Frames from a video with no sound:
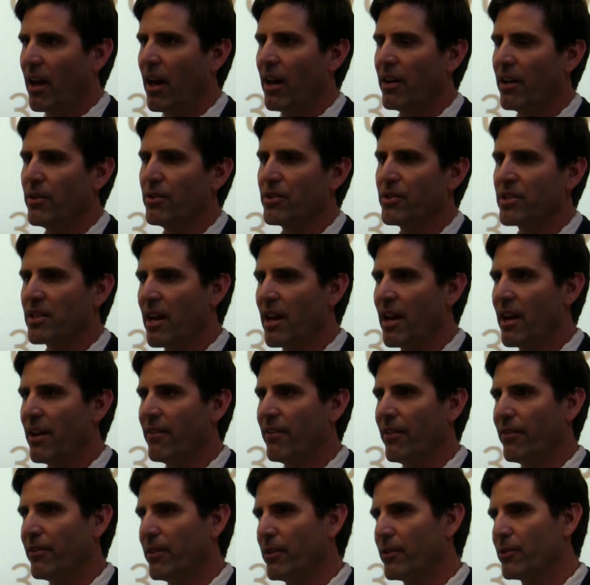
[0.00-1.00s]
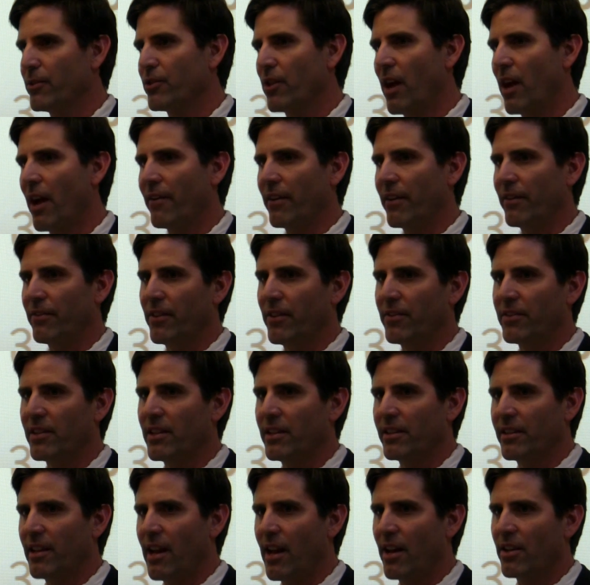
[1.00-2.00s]
you save, if you're driving
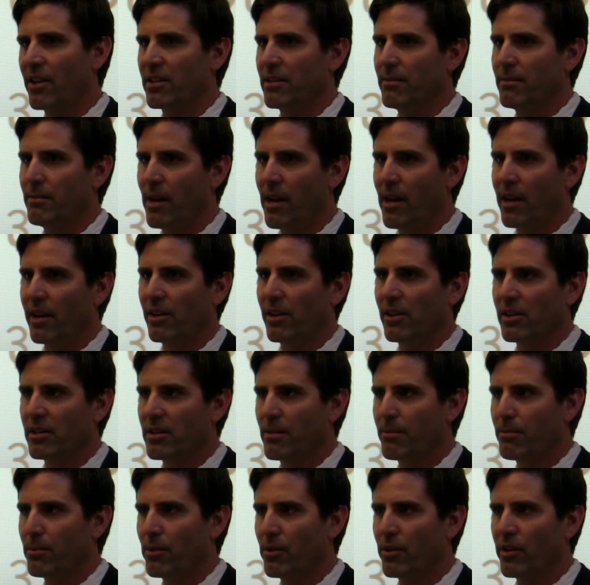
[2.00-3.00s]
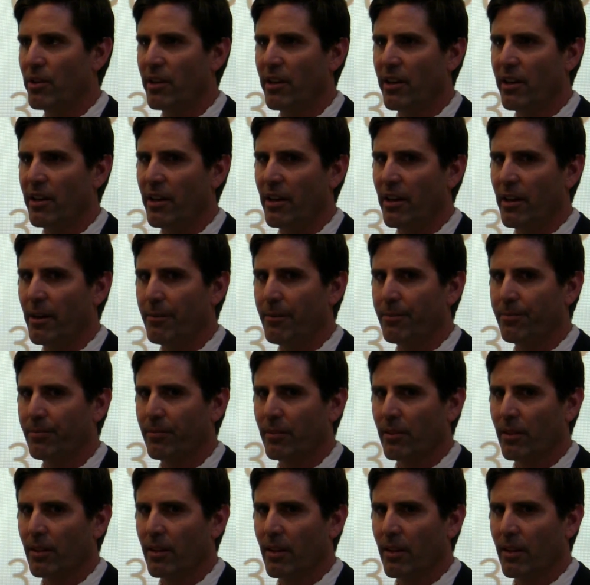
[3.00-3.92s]
15,000 miles per year,